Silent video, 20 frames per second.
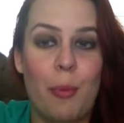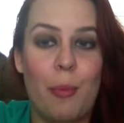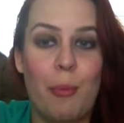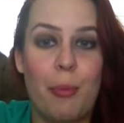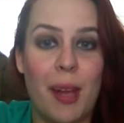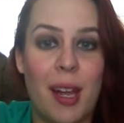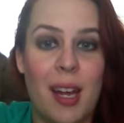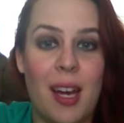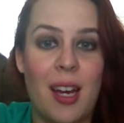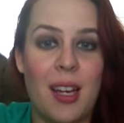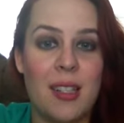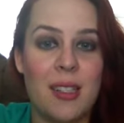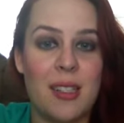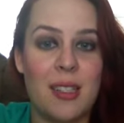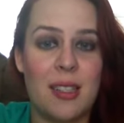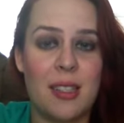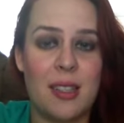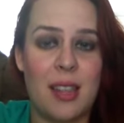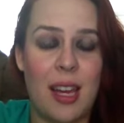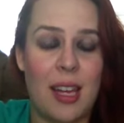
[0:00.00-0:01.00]
because
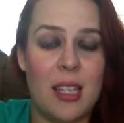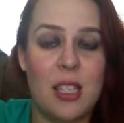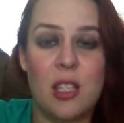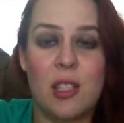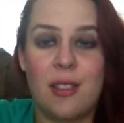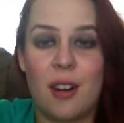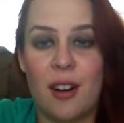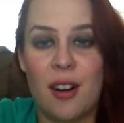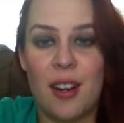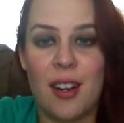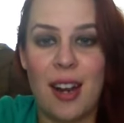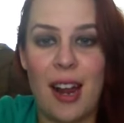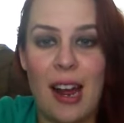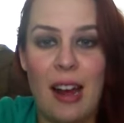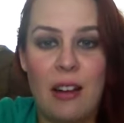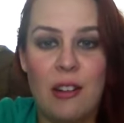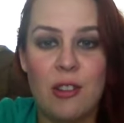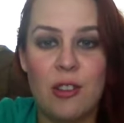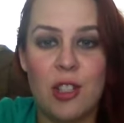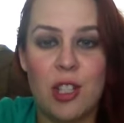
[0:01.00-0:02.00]
they started
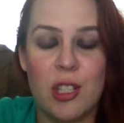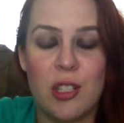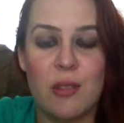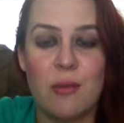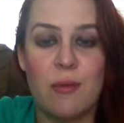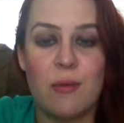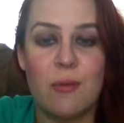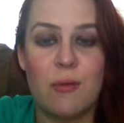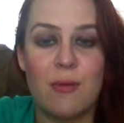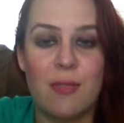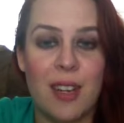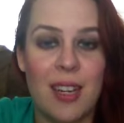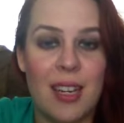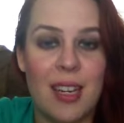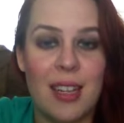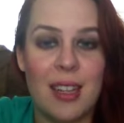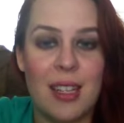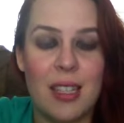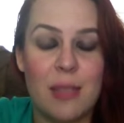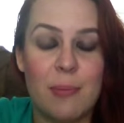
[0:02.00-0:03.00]
out just
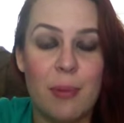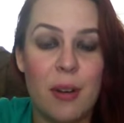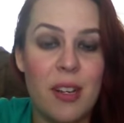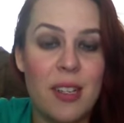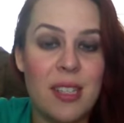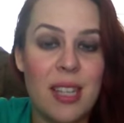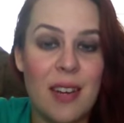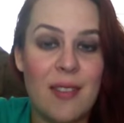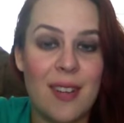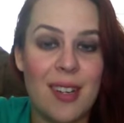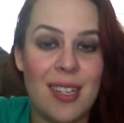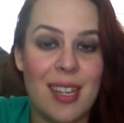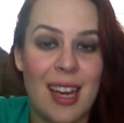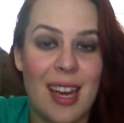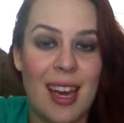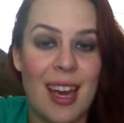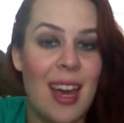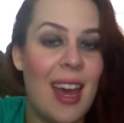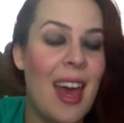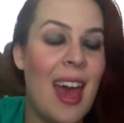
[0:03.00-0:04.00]
reading these books every
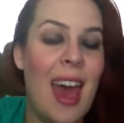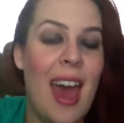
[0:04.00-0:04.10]
day.